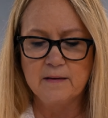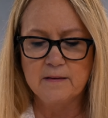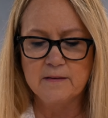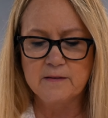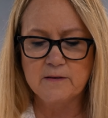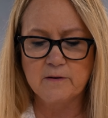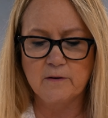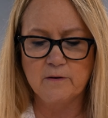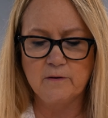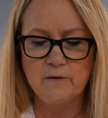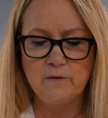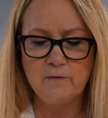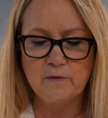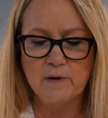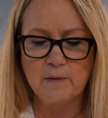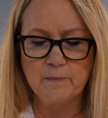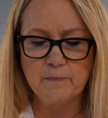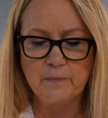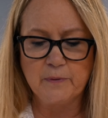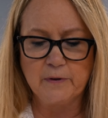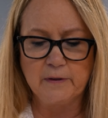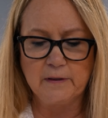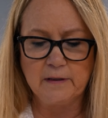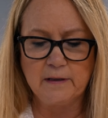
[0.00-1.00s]
So you
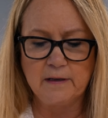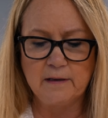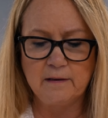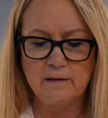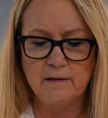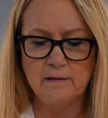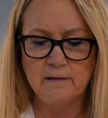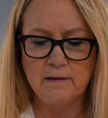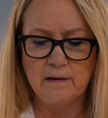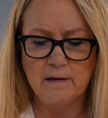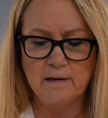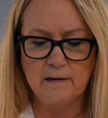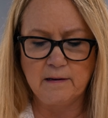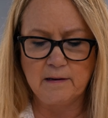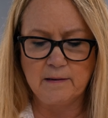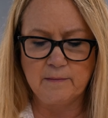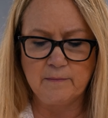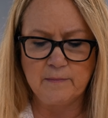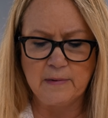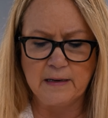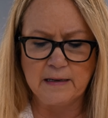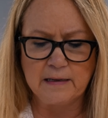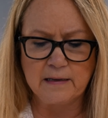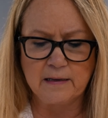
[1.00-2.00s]
can pull it
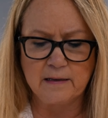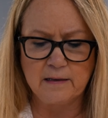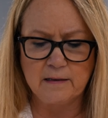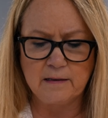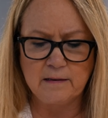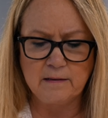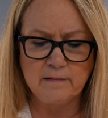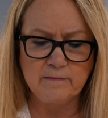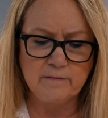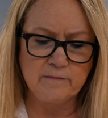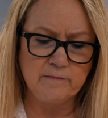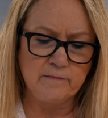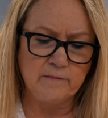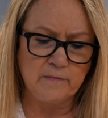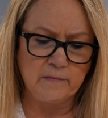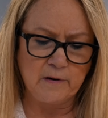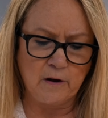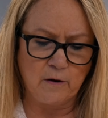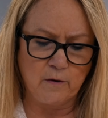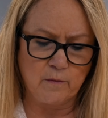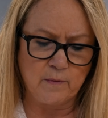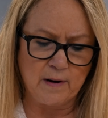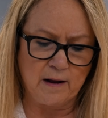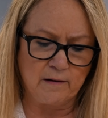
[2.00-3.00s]
and make it
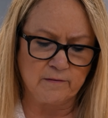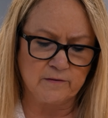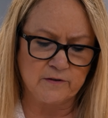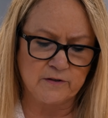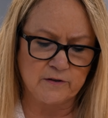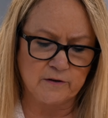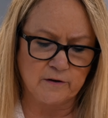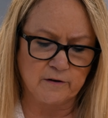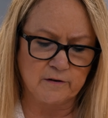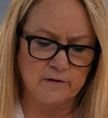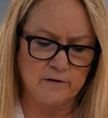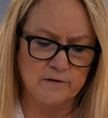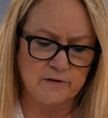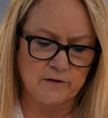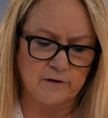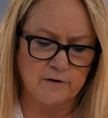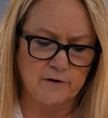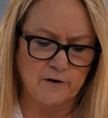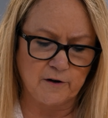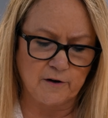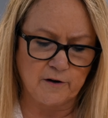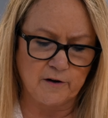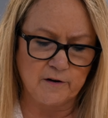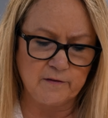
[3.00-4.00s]
go around circles or
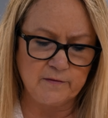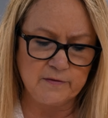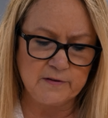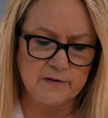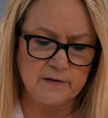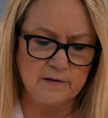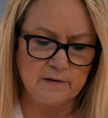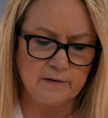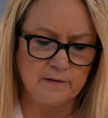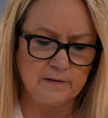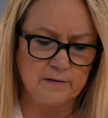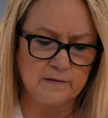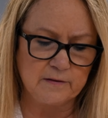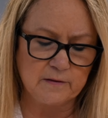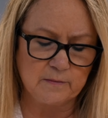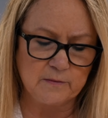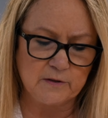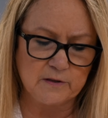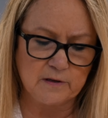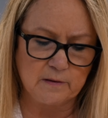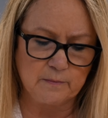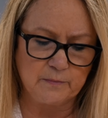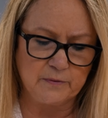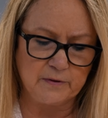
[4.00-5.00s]
curves. So I'm
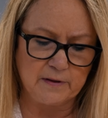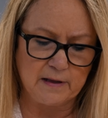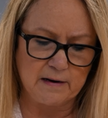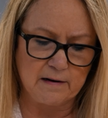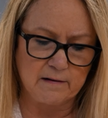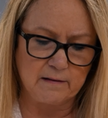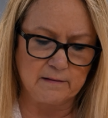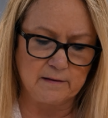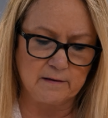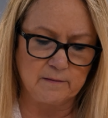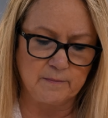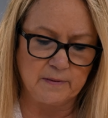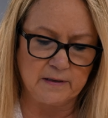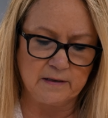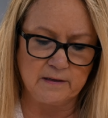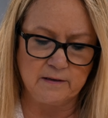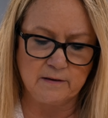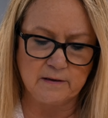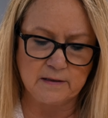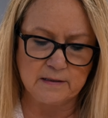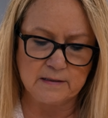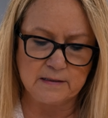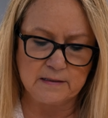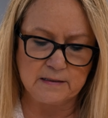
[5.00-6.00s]
just gonna pull that out a little bit,
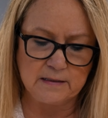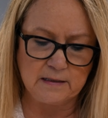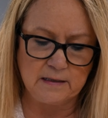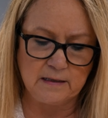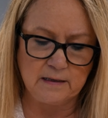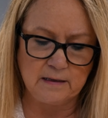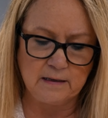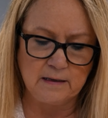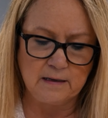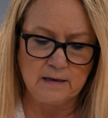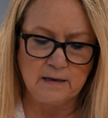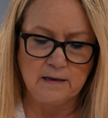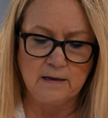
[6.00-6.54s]
you can see.